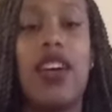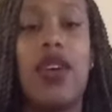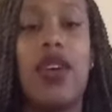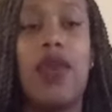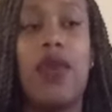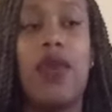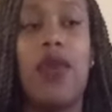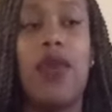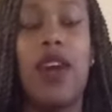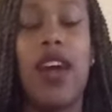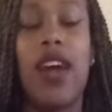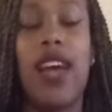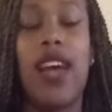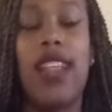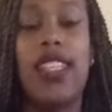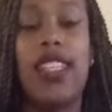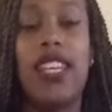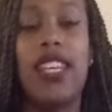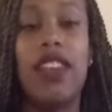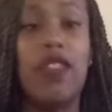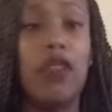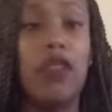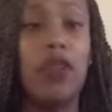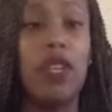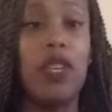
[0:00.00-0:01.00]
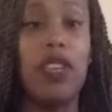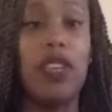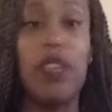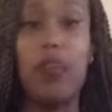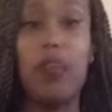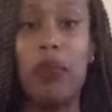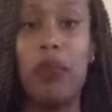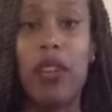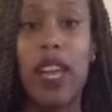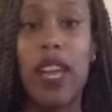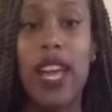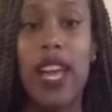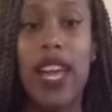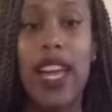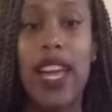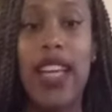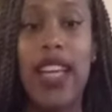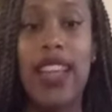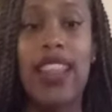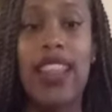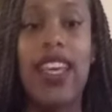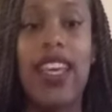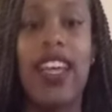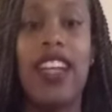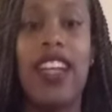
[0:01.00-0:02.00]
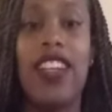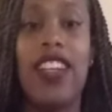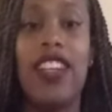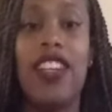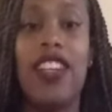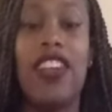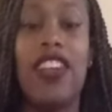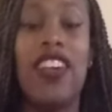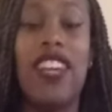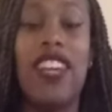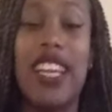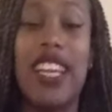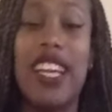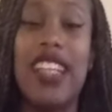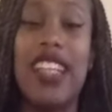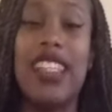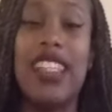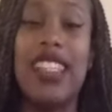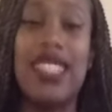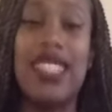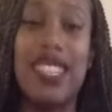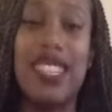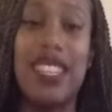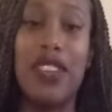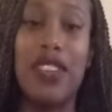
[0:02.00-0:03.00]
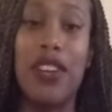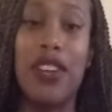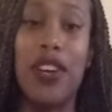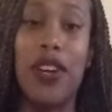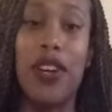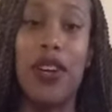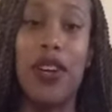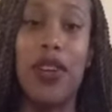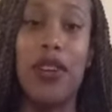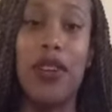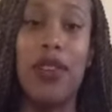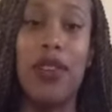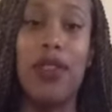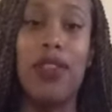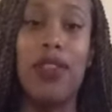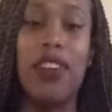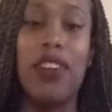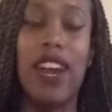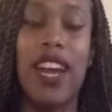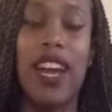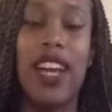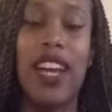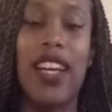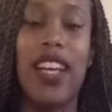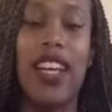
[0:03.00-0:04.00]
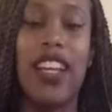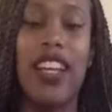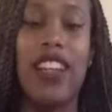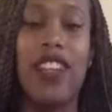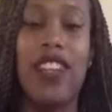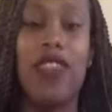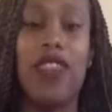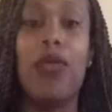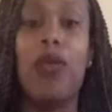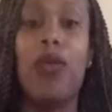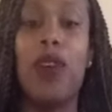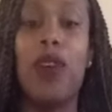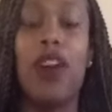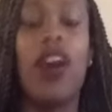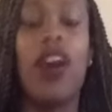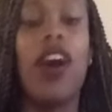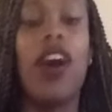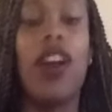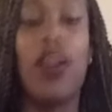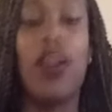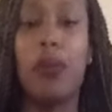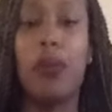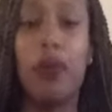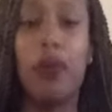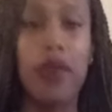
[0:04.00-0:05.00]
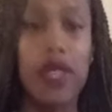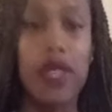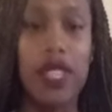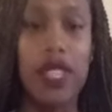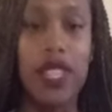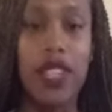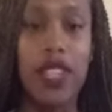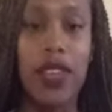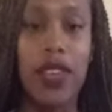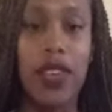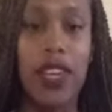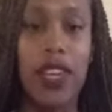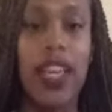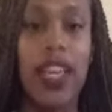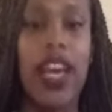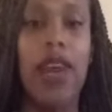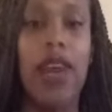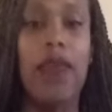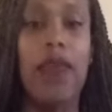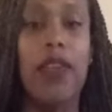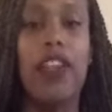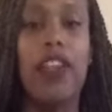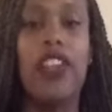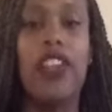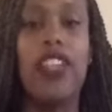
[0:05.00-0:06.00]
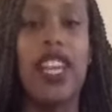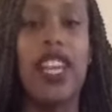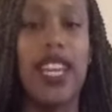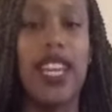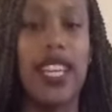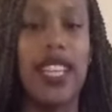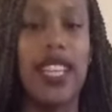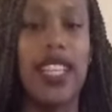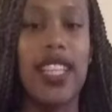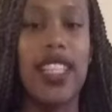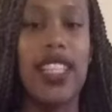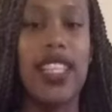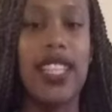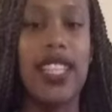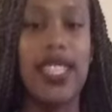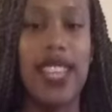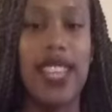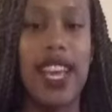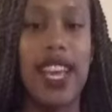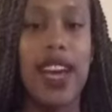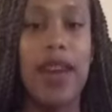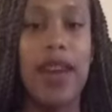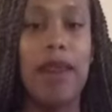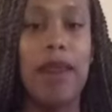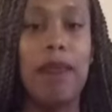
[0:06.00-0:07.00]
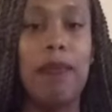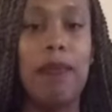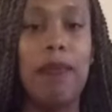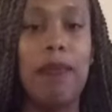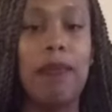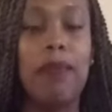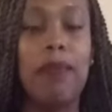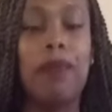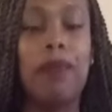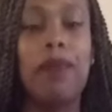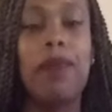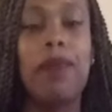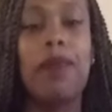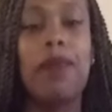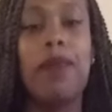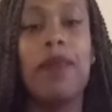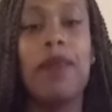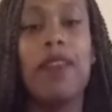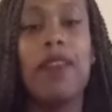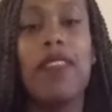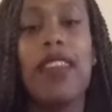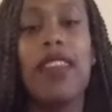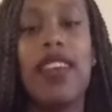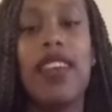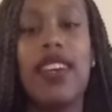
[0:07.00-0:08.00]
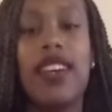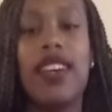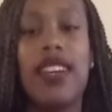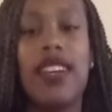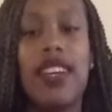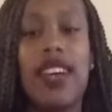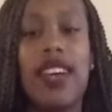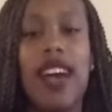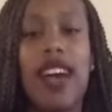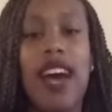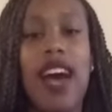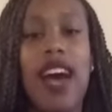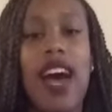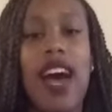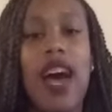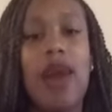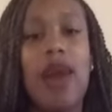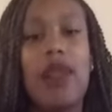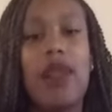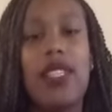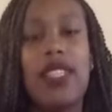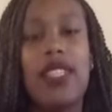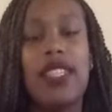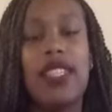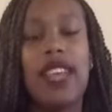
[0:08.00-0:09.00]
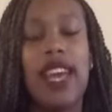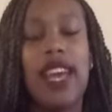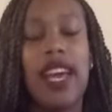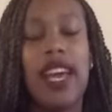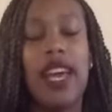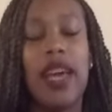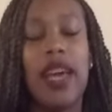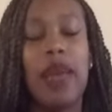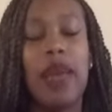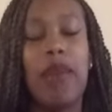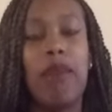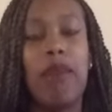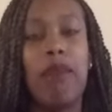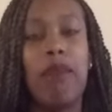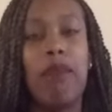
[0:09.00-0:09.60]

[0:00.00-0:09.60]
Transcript: Whereas if you leave it blank, then you're going to get 0, right? And you want all the points that you can get when you're taking this exam. I would say